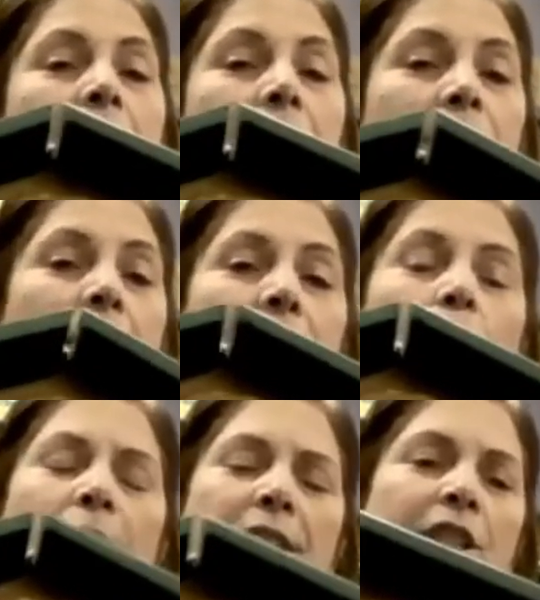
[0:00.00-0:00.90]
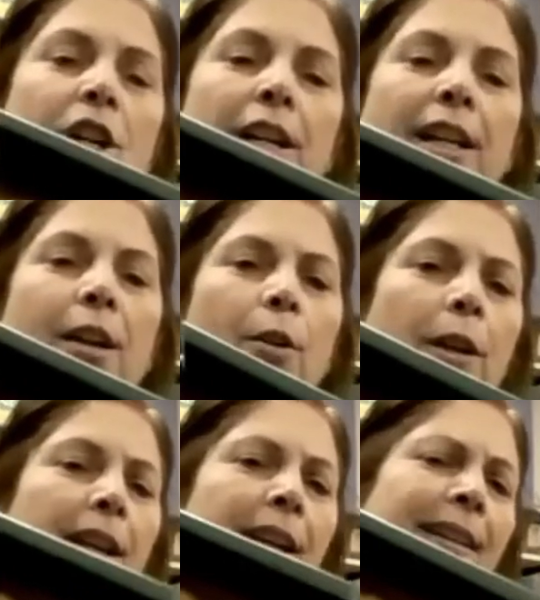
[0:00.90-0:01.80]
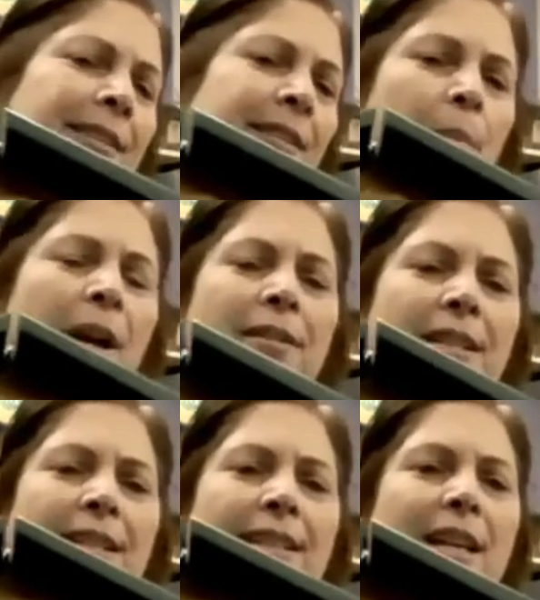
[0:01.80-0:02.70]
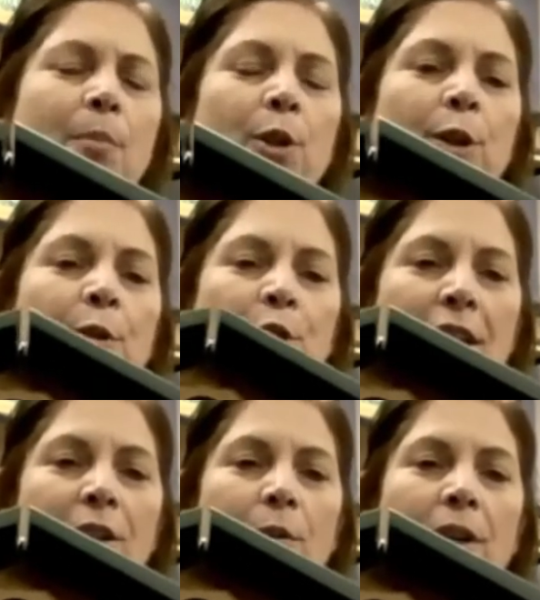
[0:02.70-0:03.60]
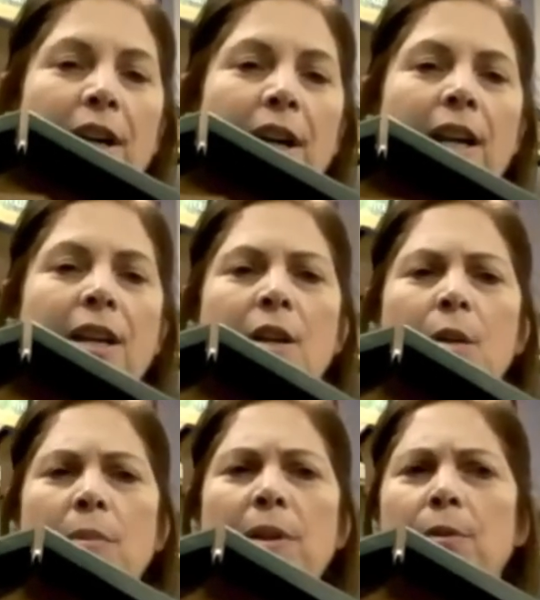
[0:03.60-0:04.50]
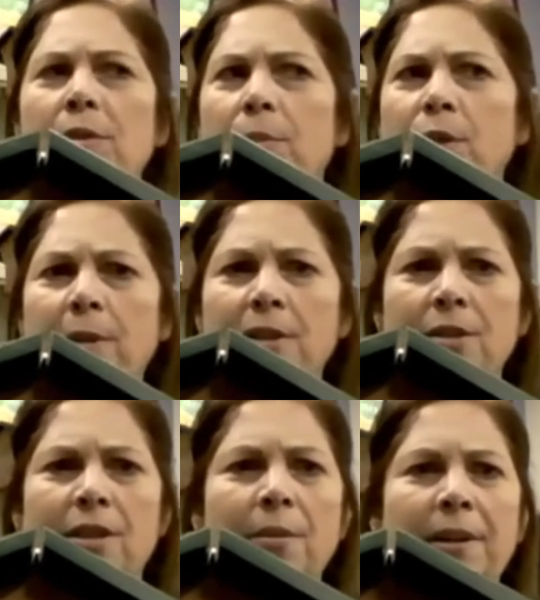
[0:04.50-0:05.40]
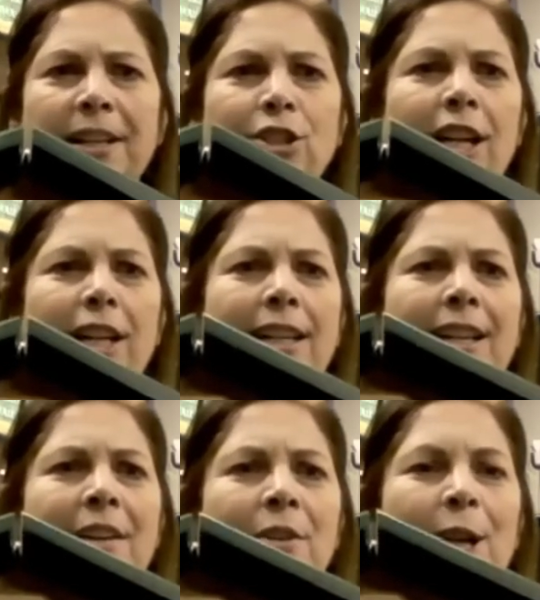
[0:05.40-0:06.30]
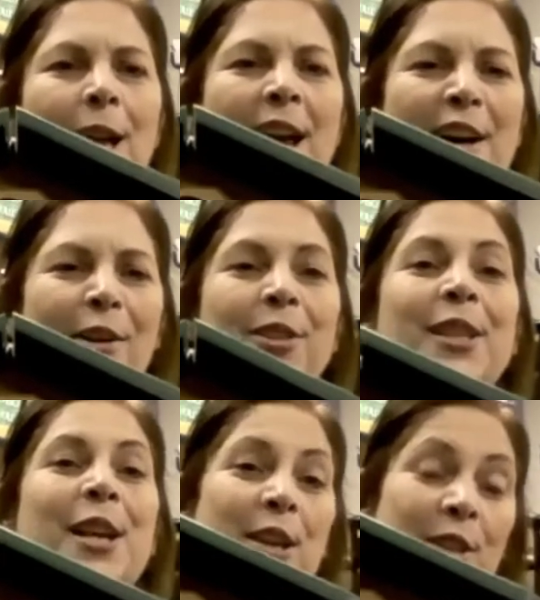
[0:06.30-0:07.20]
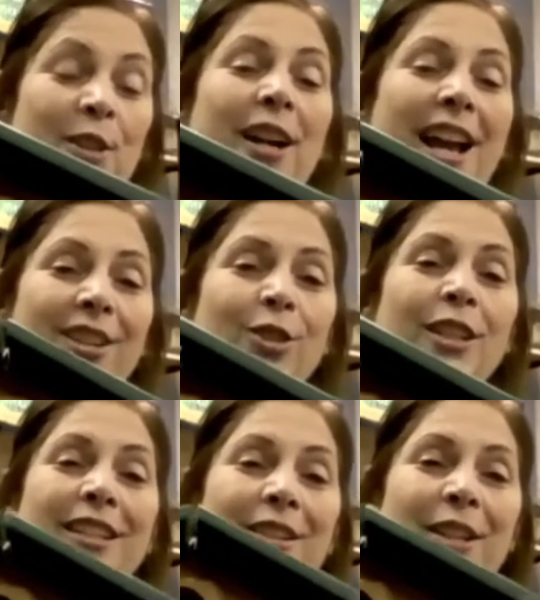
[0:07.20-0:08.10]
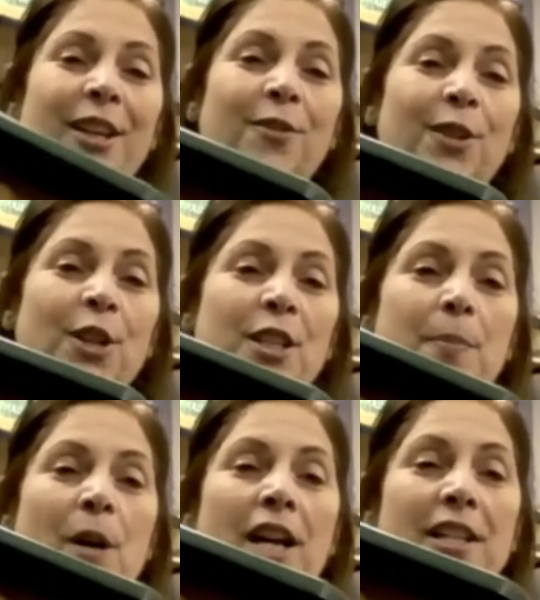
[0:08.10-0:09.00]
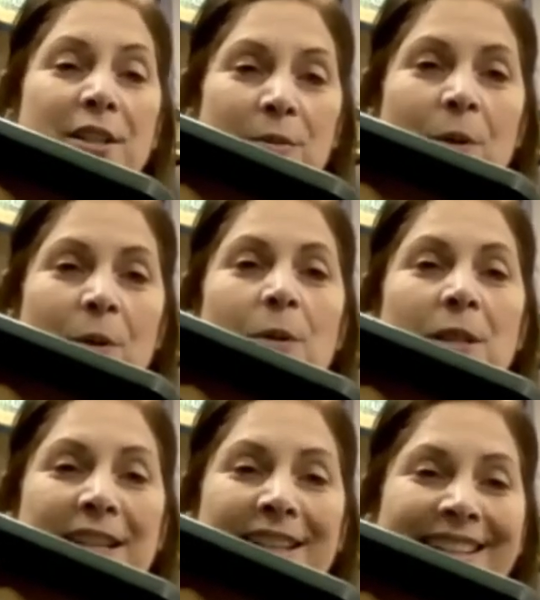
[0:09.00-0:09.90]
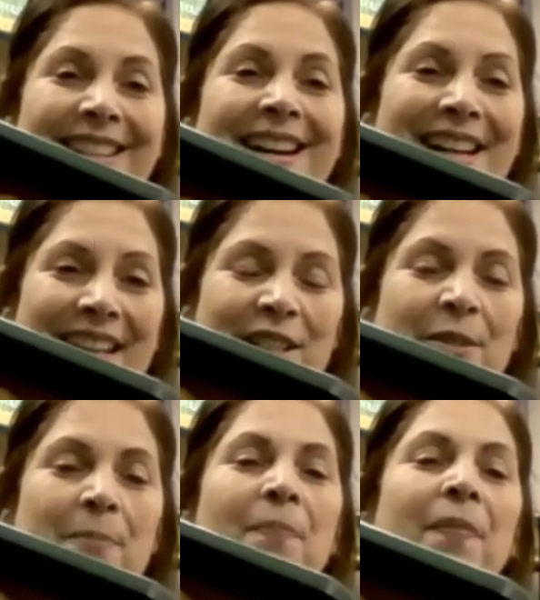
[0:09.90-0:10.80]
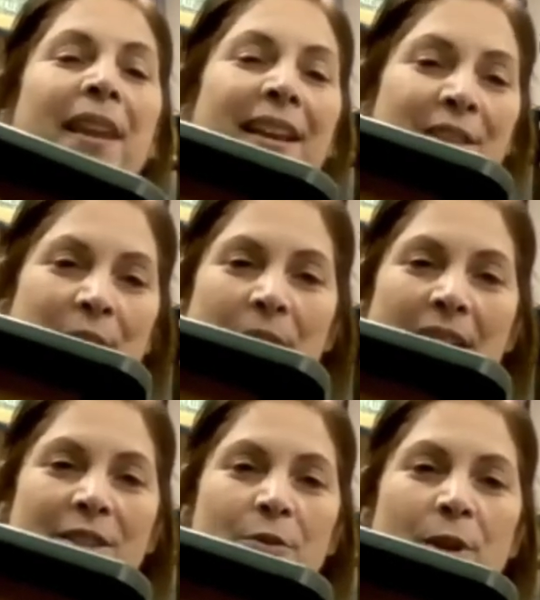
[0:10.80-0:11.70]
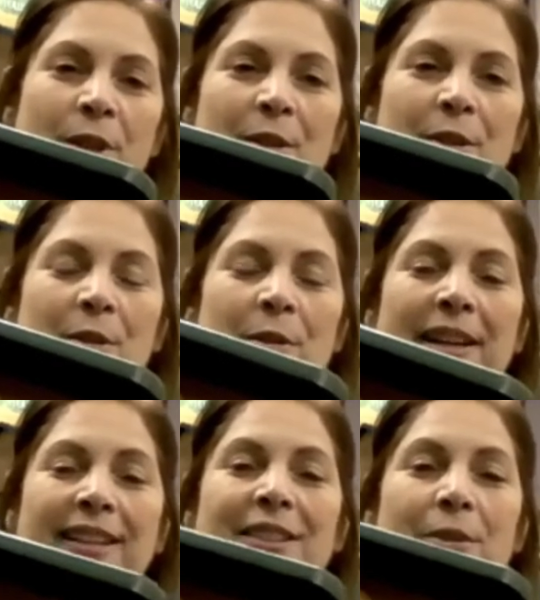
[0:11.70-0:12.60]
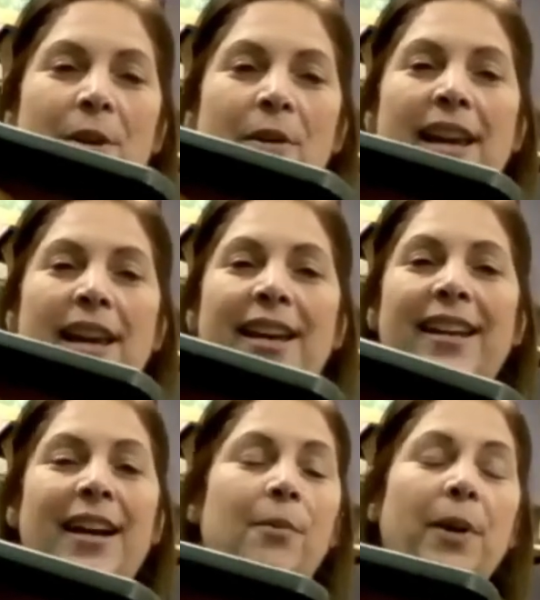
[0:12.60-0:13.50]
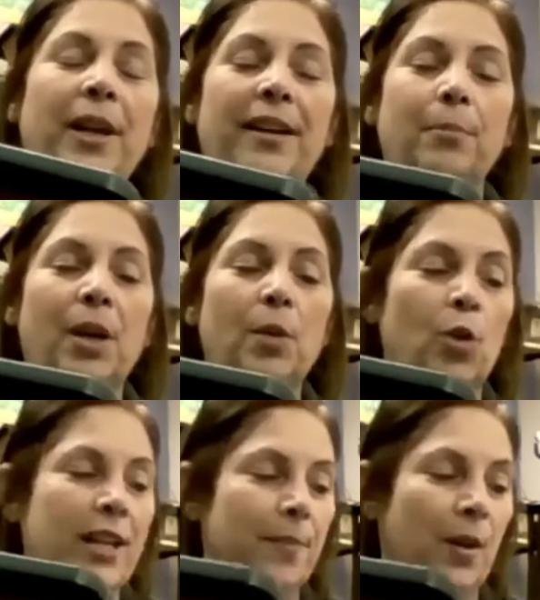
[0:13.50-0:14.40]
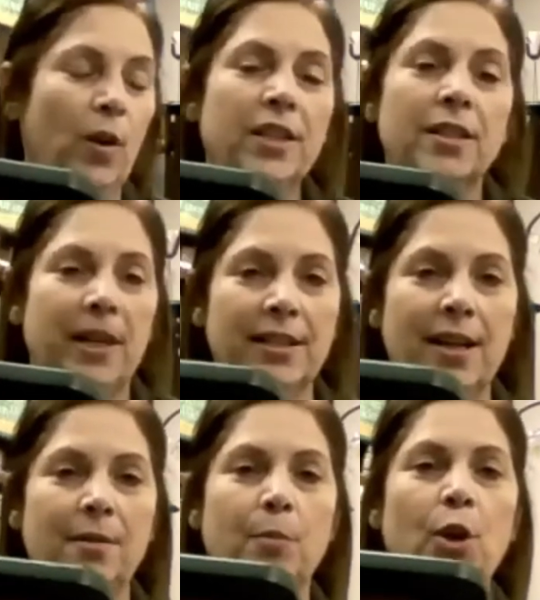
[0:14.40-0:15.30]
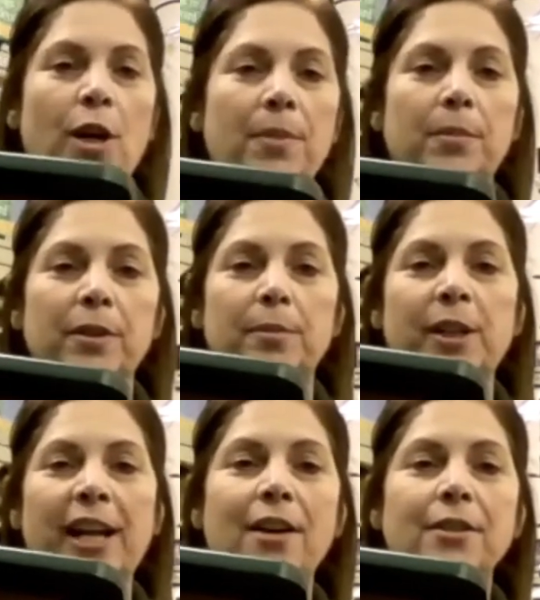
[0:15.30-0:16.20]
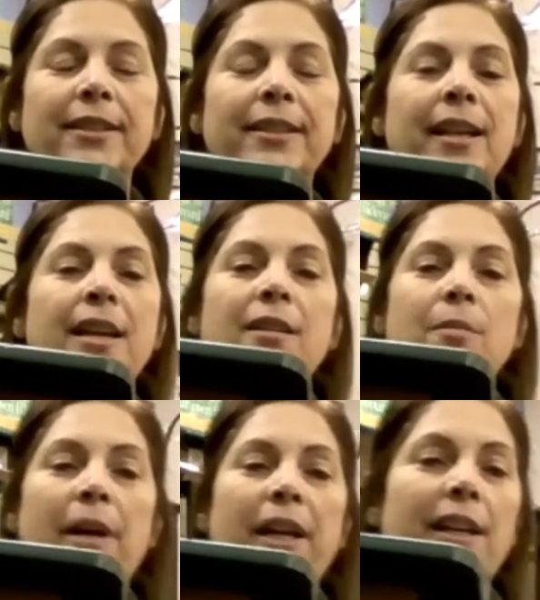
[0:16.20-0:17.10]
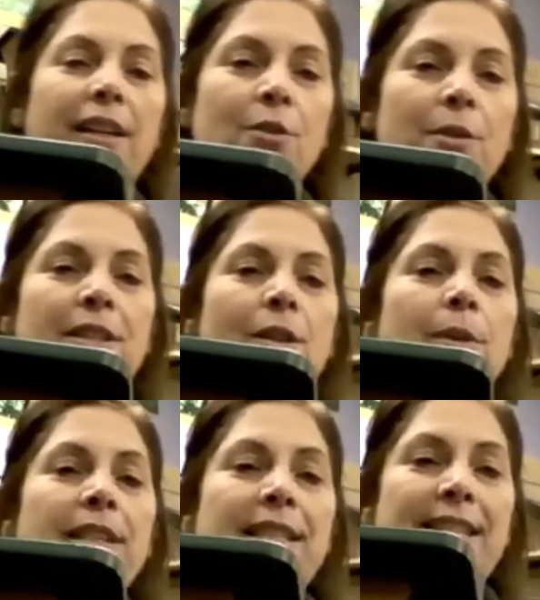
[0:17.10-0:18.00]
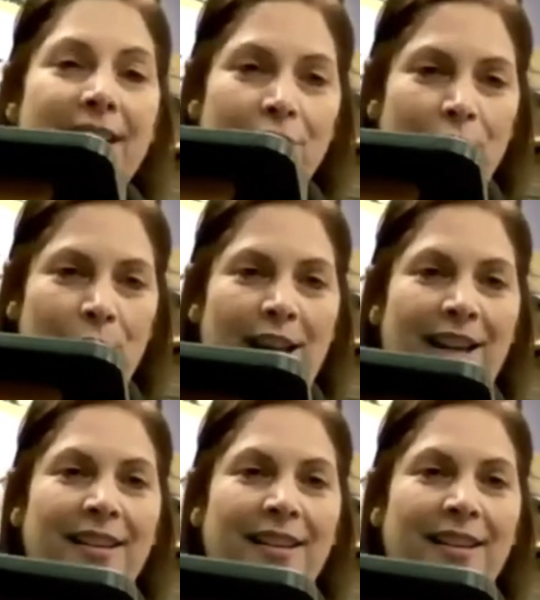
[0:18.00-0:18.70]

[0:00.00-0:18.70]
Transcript: A lot of, we start hearing about December, January, people, the bluebirds are already checking out the house. They're actually looking for a spot to roost in at night. So that's what they're doing. So go ahead. Uh, when I, people ask me, when's the best time to put up a bluebird house? My answer is always yesterday.